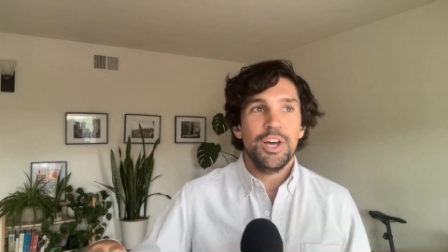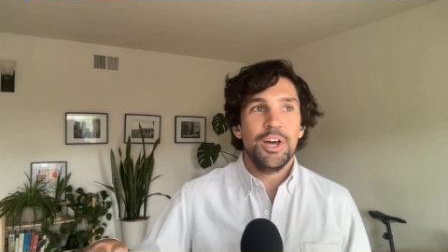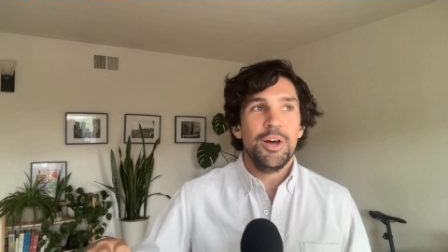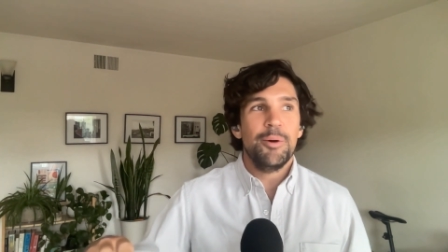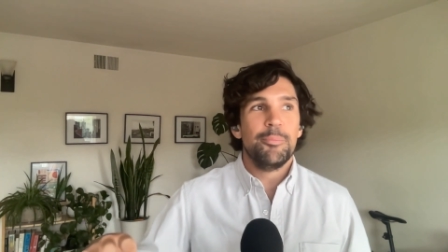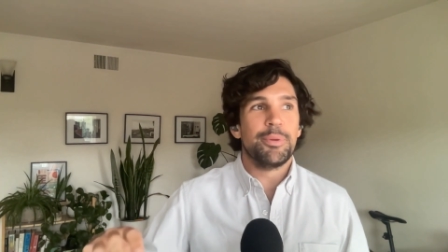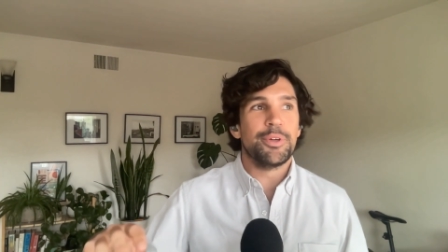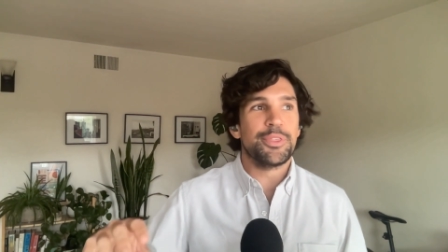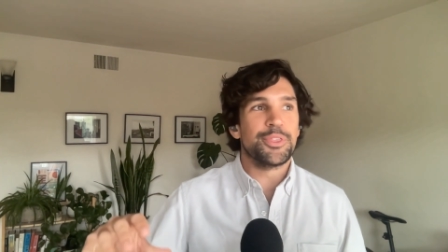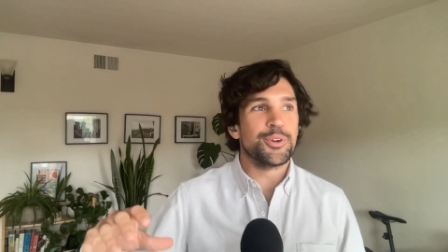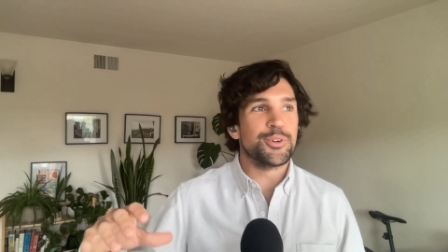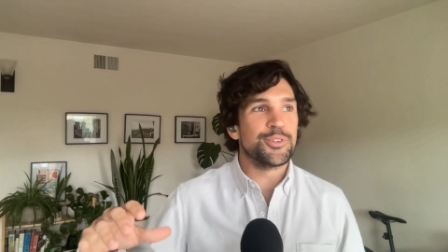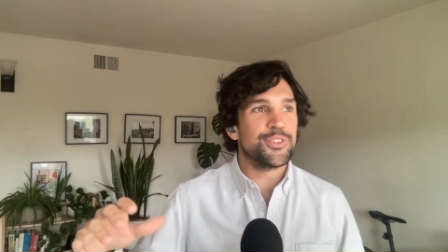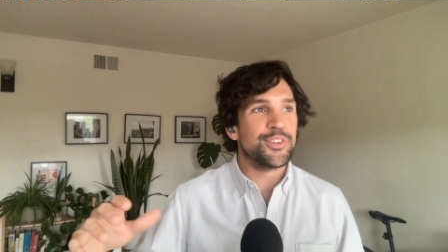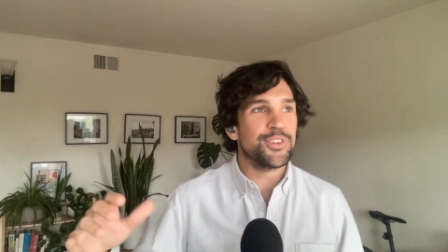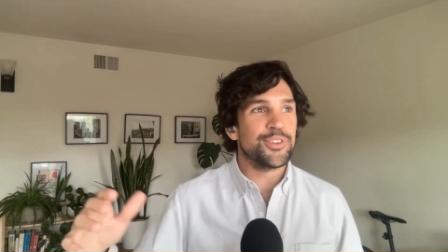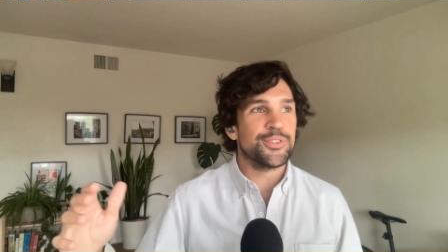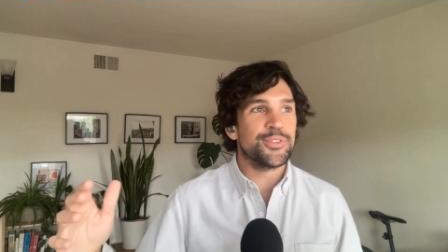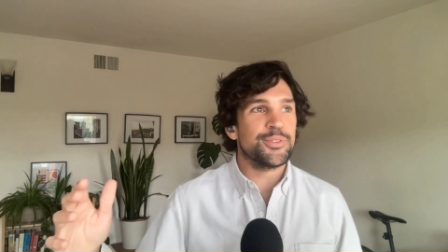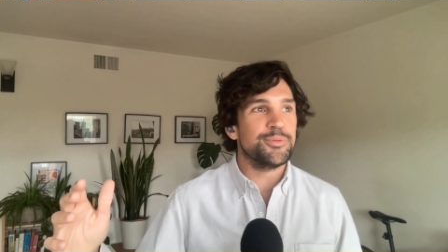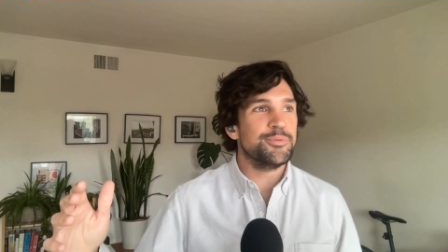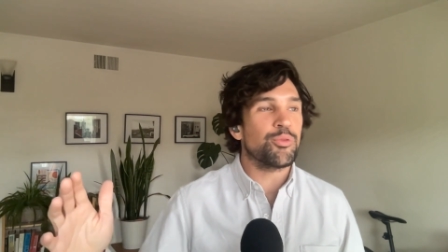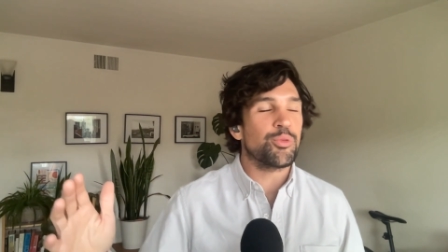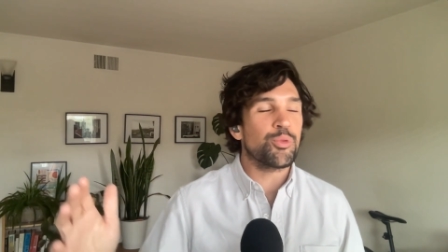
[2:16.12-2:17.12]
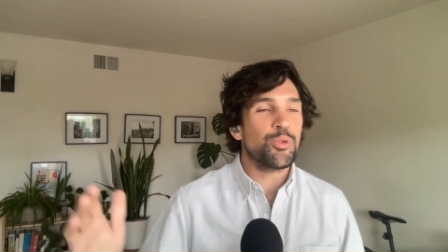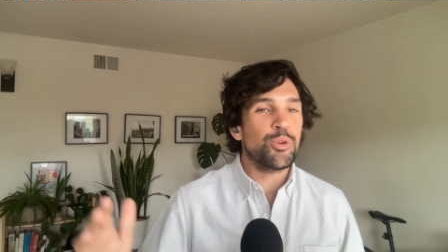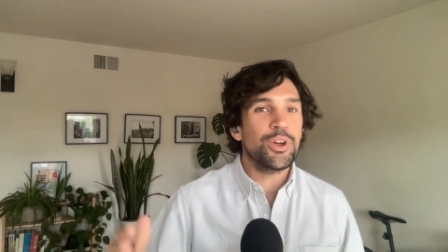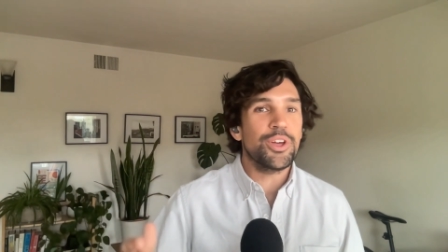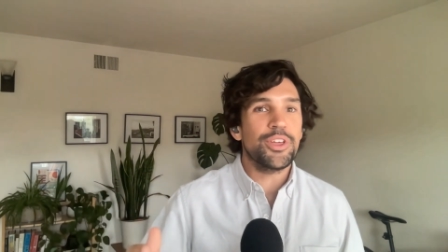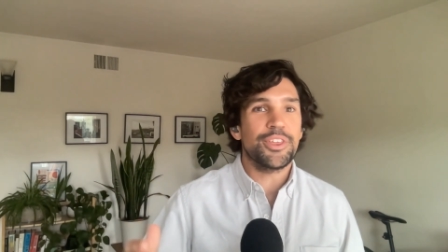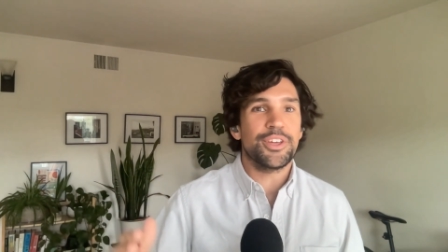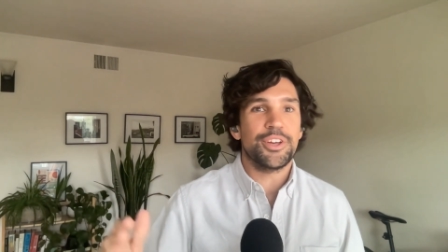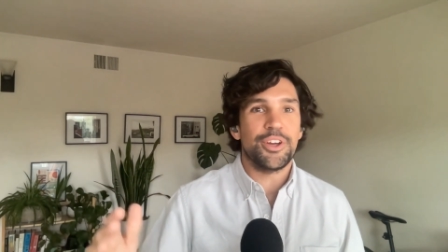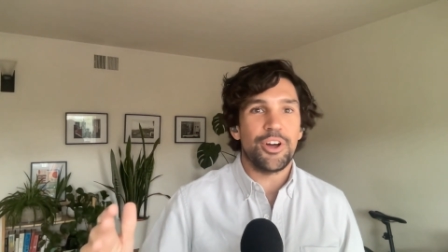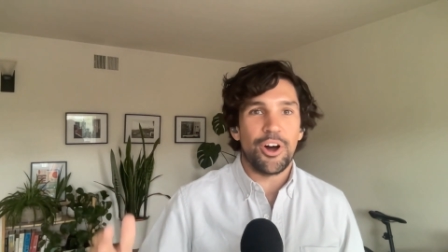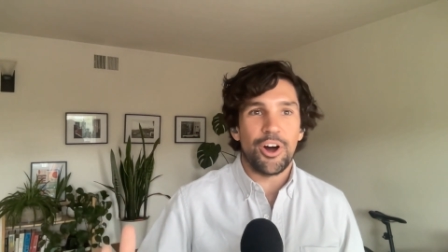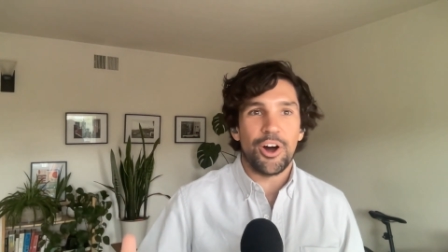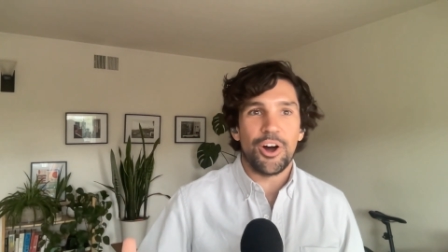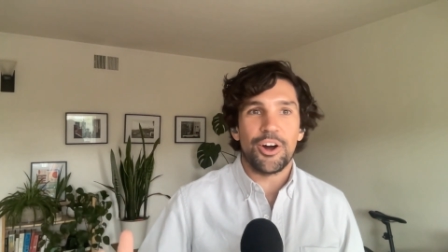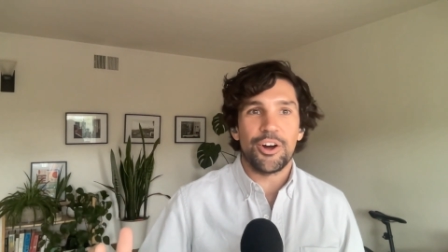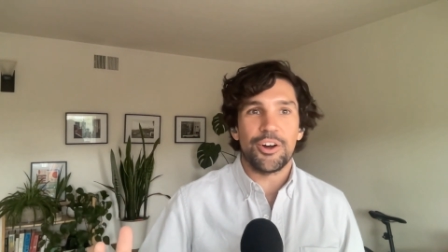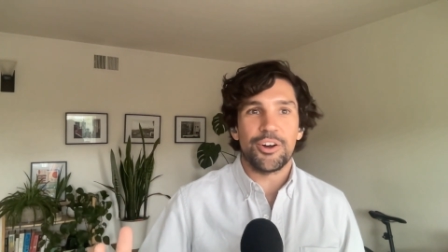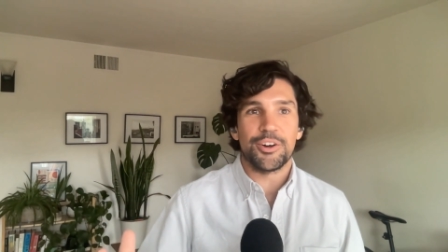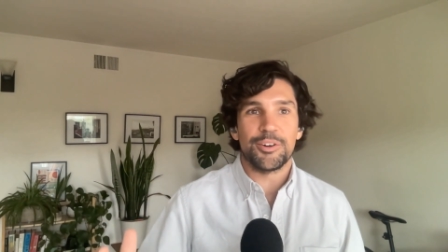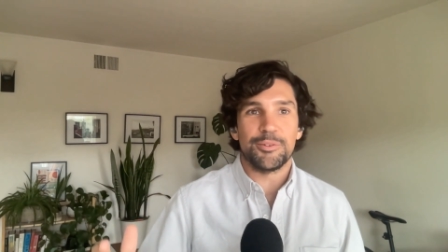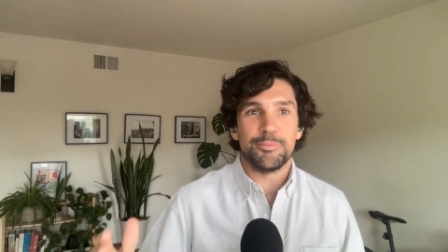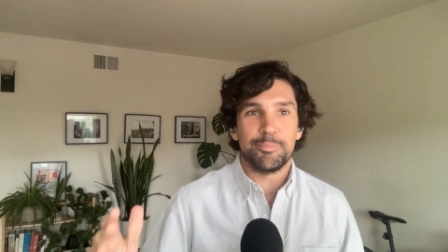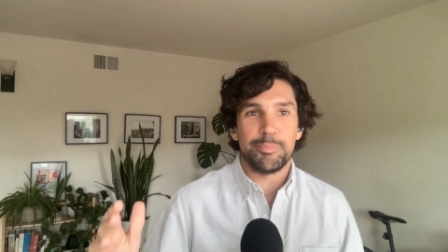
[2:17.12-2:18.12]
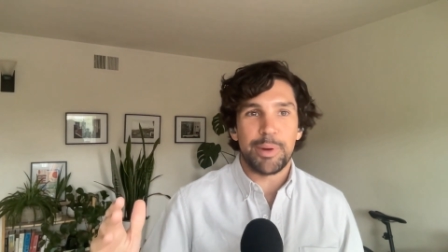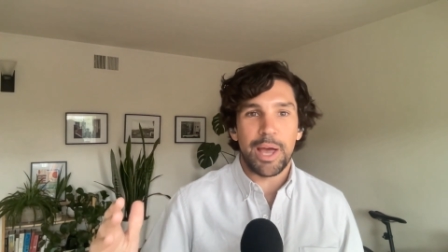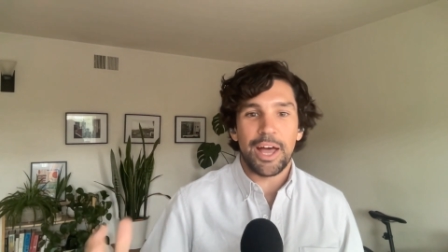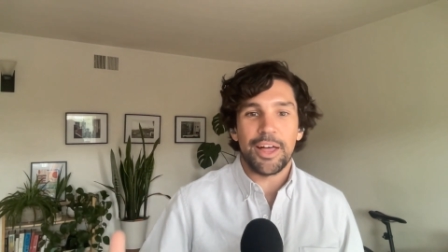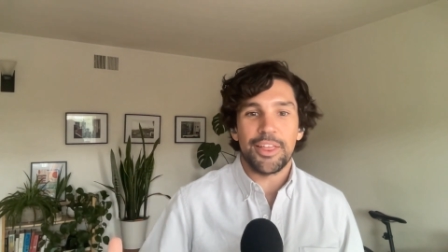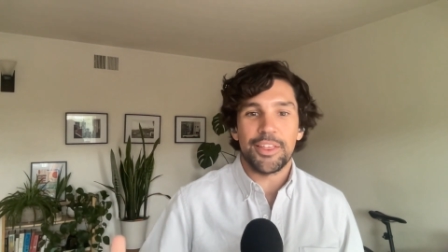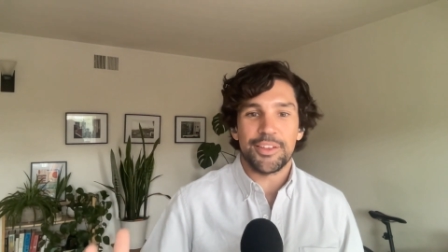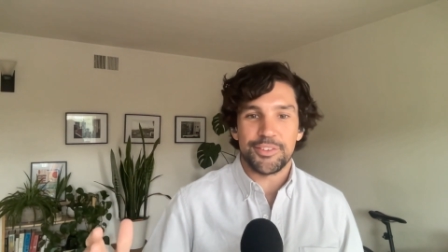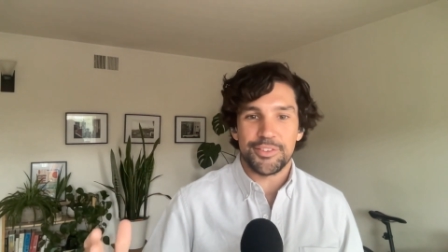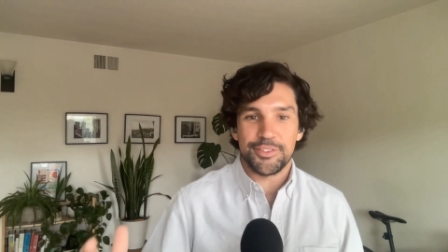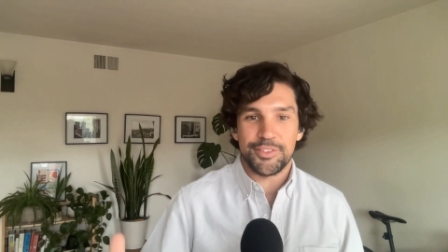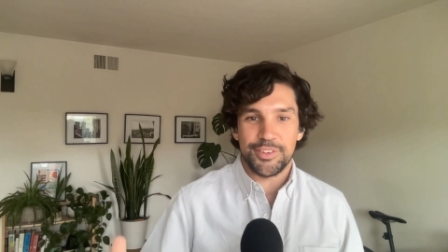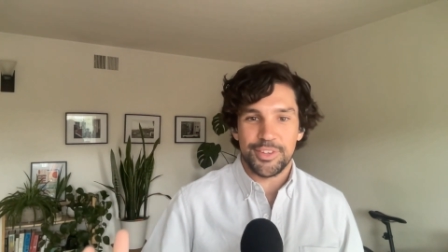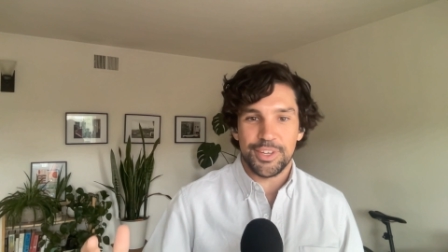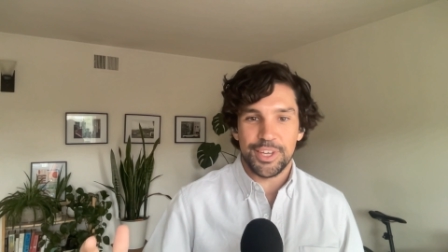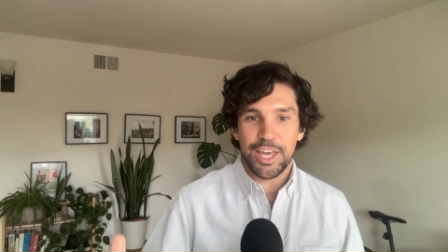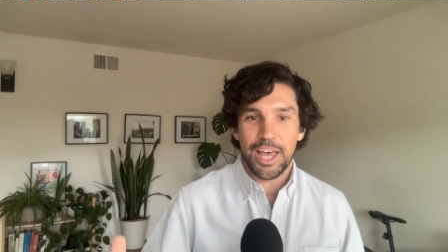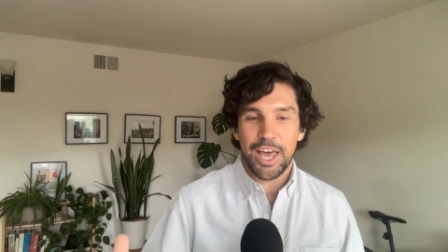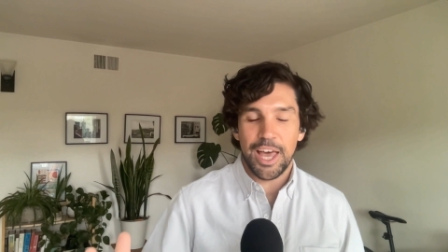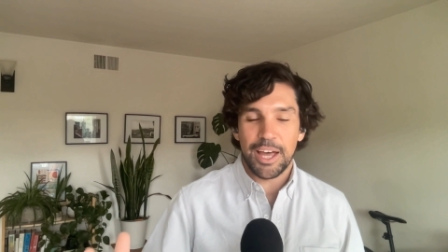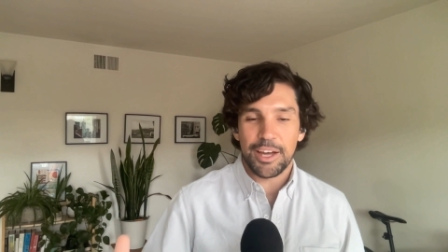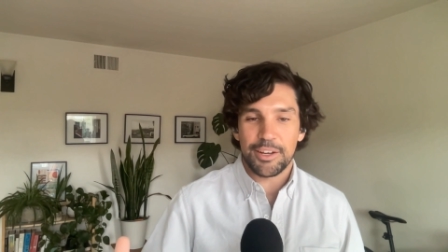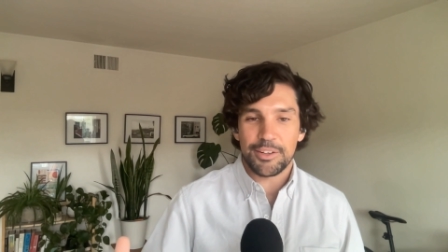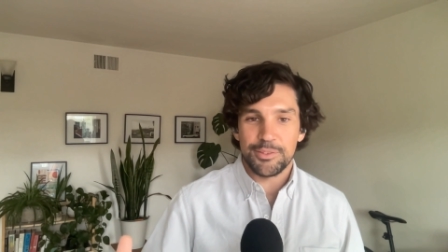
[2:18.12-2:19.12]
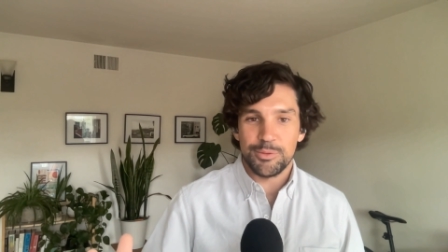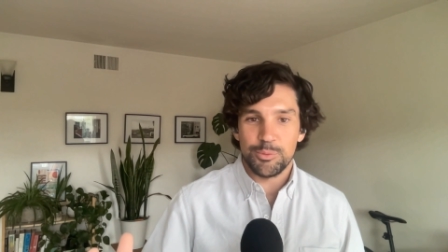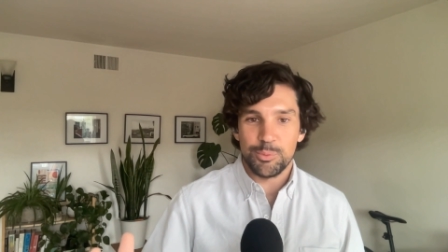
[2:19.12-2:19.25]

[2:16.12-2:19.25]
But there's this really hard balancing act